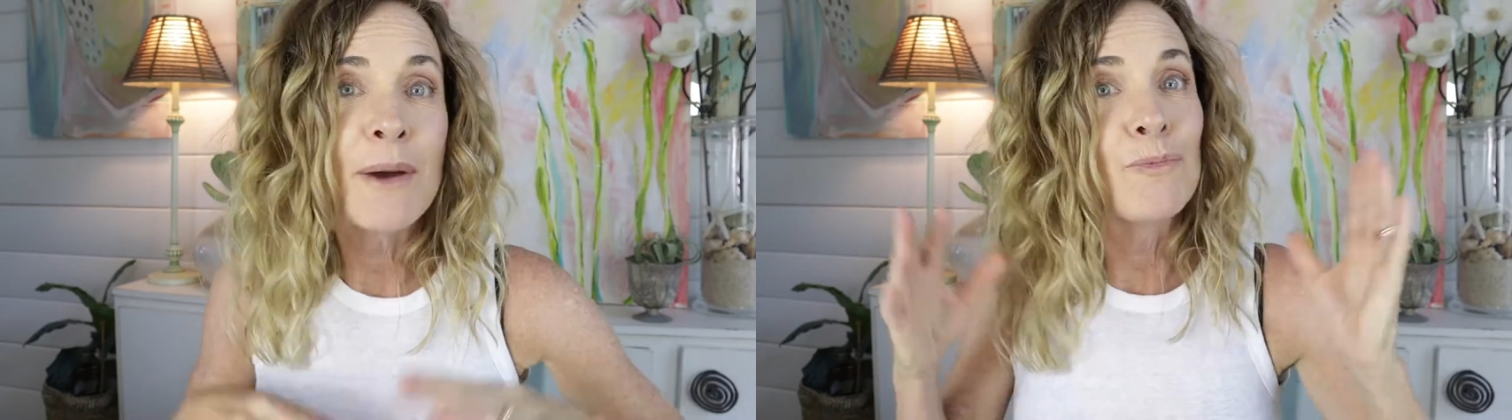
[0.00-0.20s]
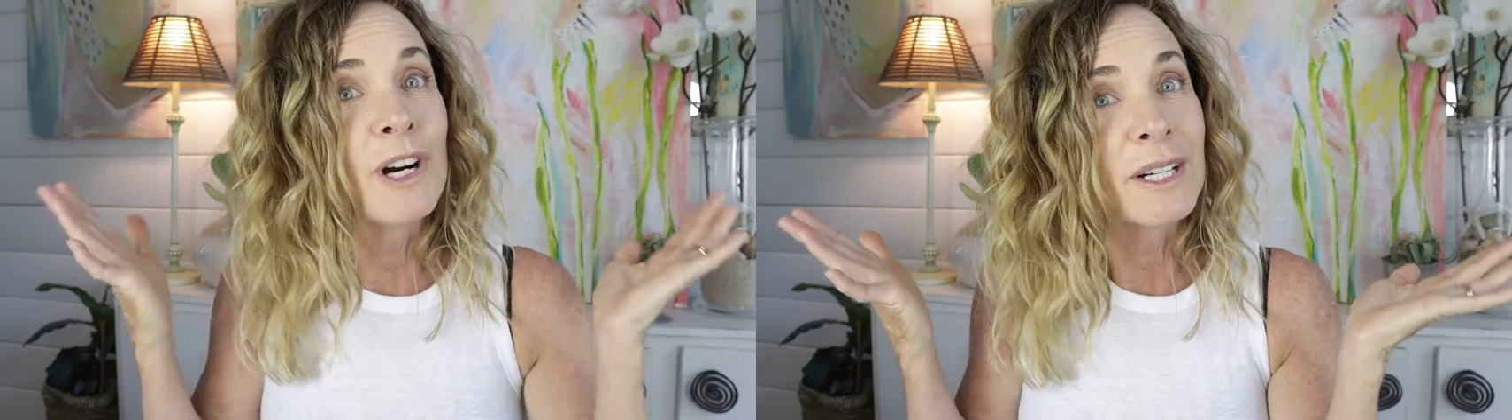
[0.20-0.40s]

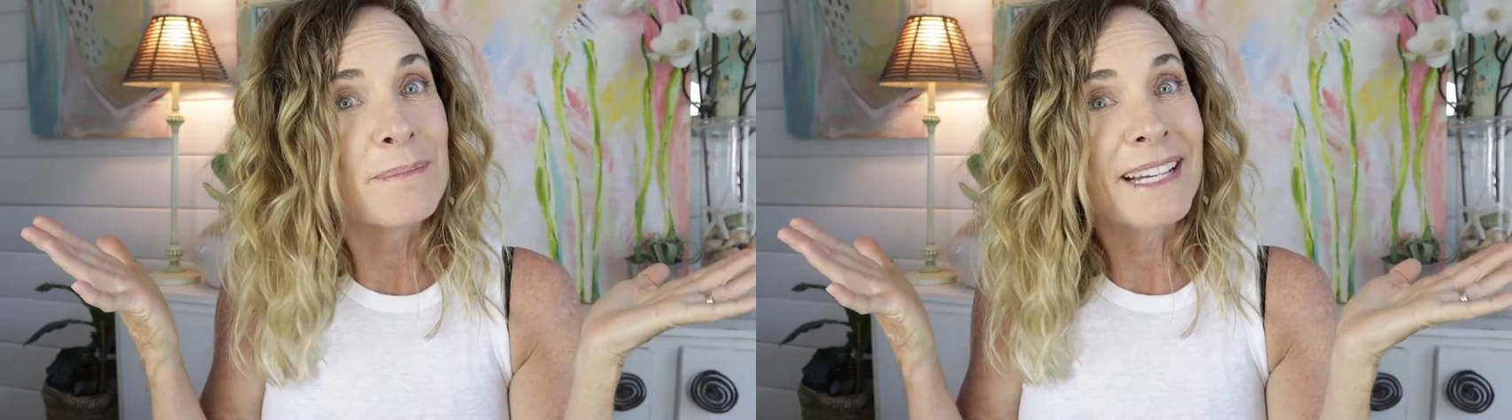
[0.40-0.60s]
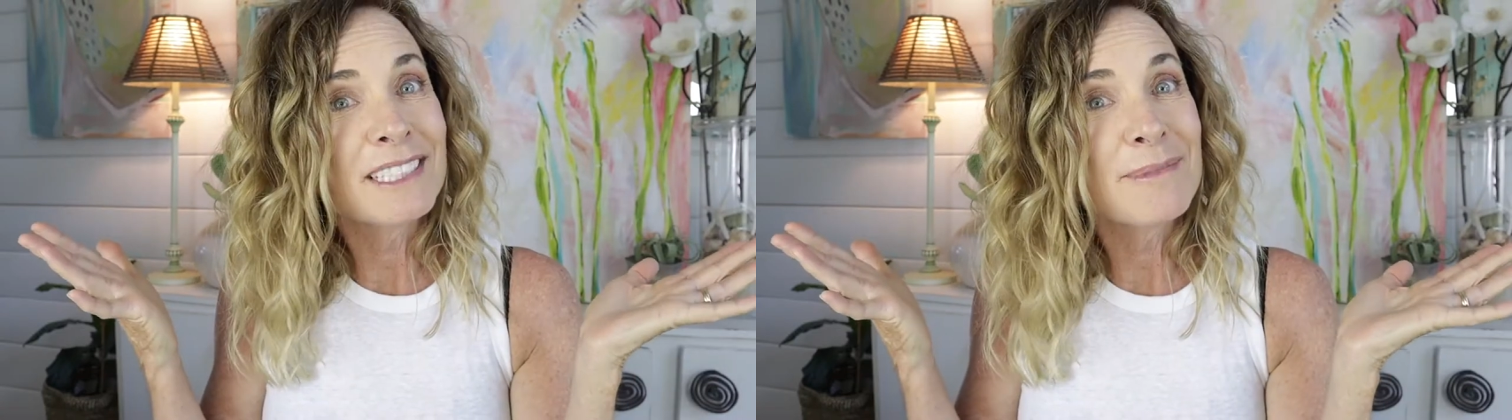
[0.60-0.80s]
and welcome
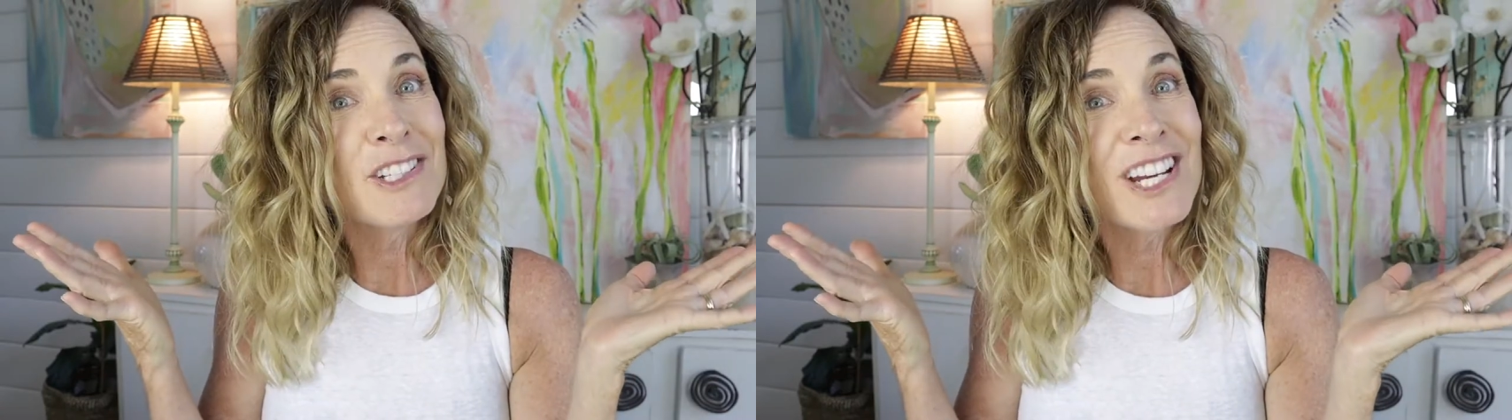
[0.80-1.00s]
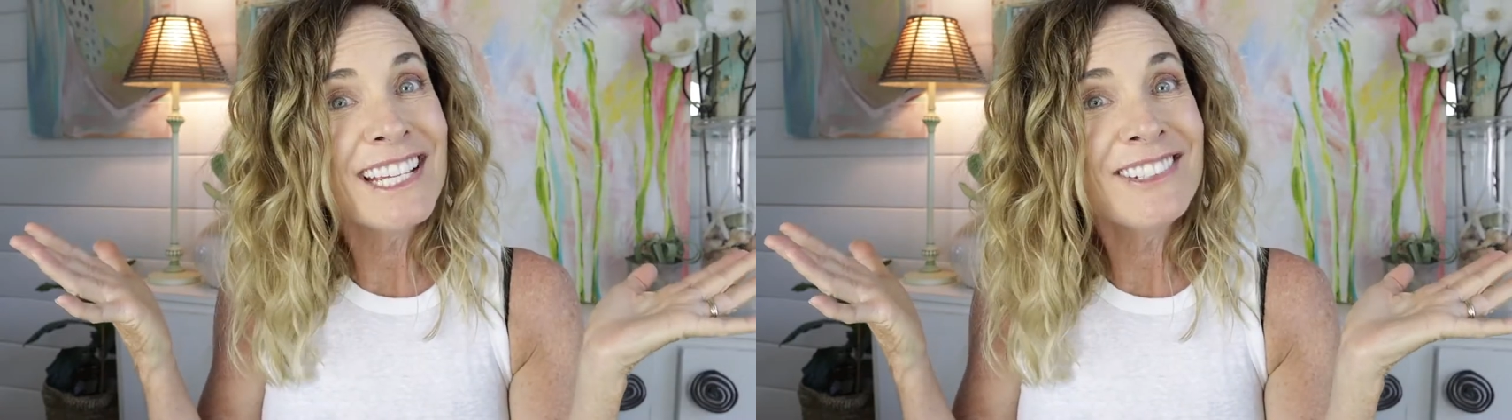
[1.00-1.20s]
back to my
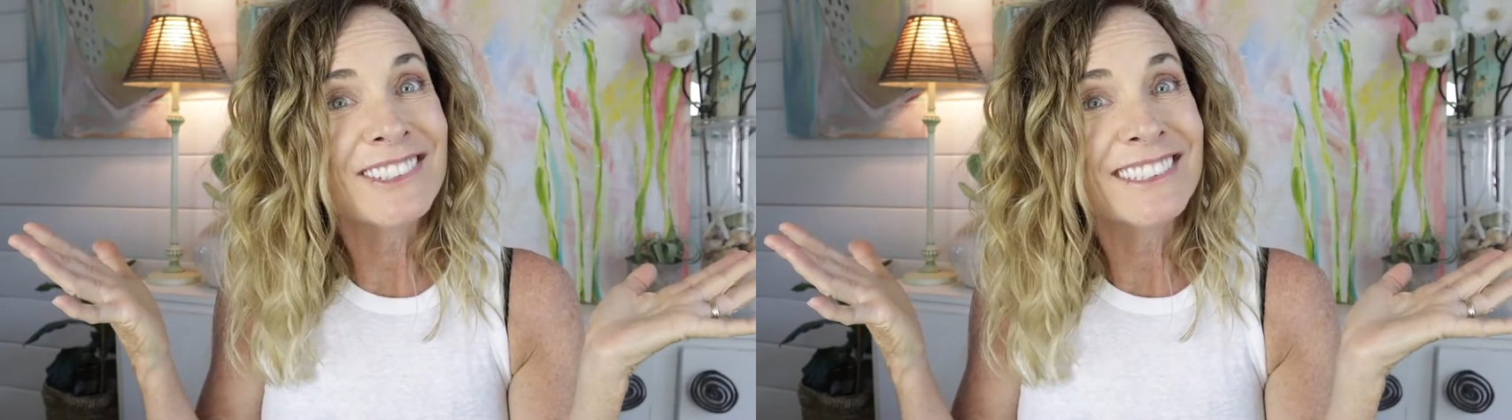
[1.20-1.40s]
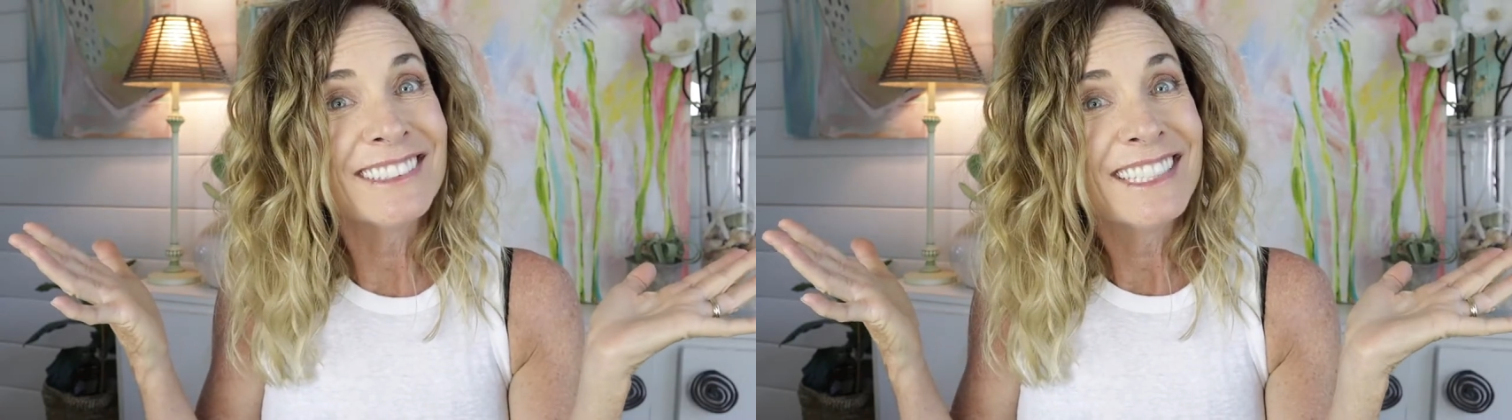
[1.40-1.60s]

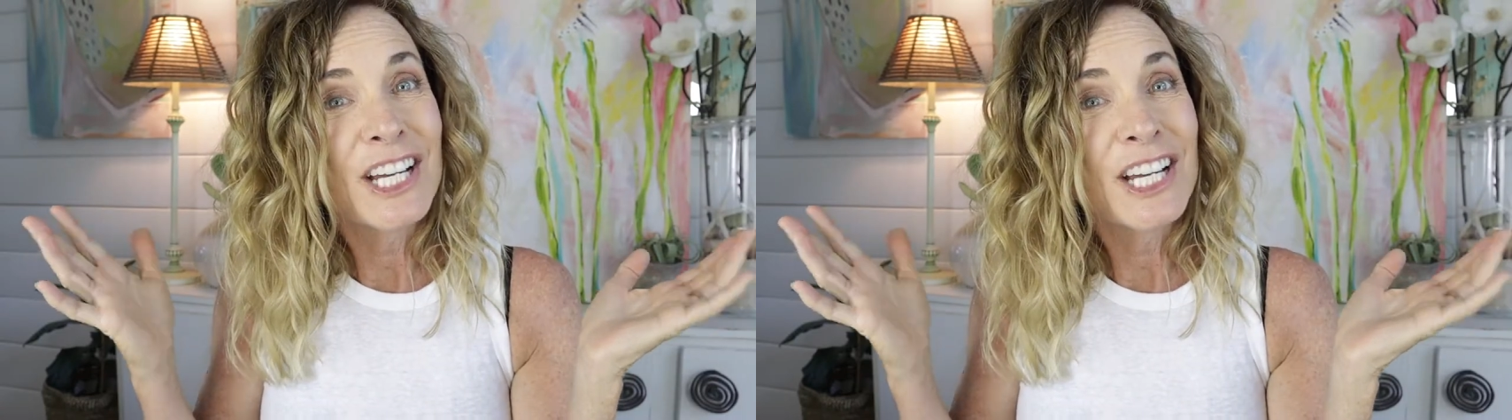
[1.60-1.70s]
channel.